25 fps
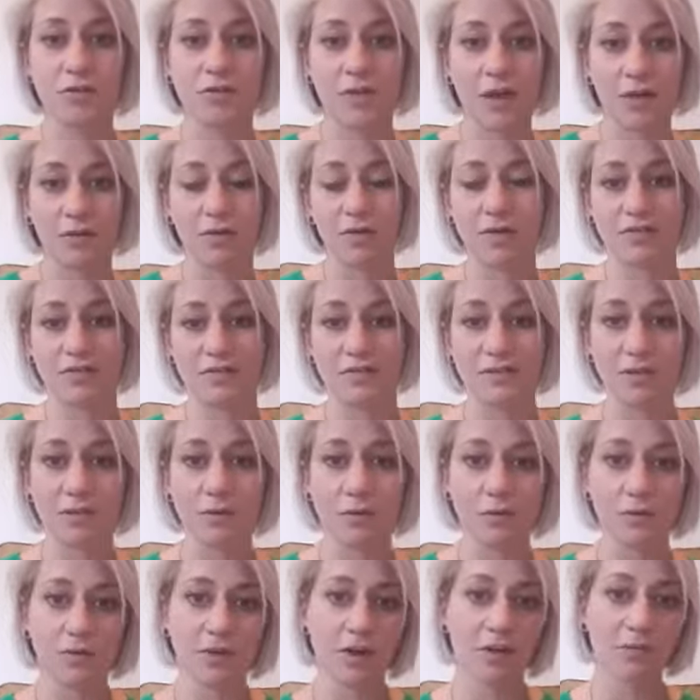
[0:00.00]
That Crazy Thing
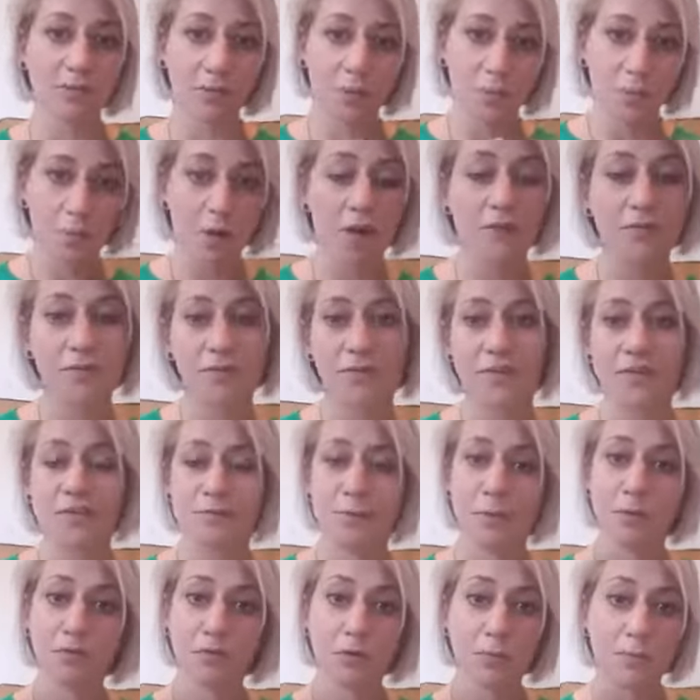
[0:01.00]
Called Love, my private
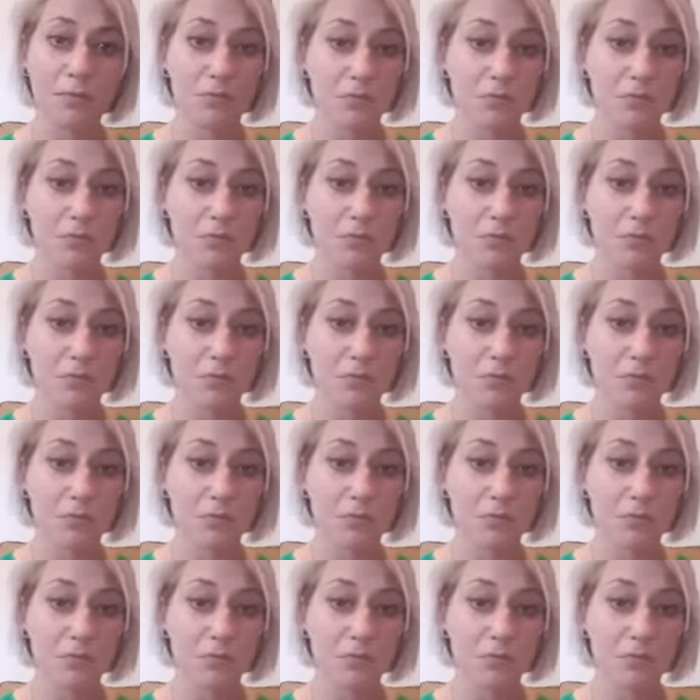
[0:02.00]
Facebook group.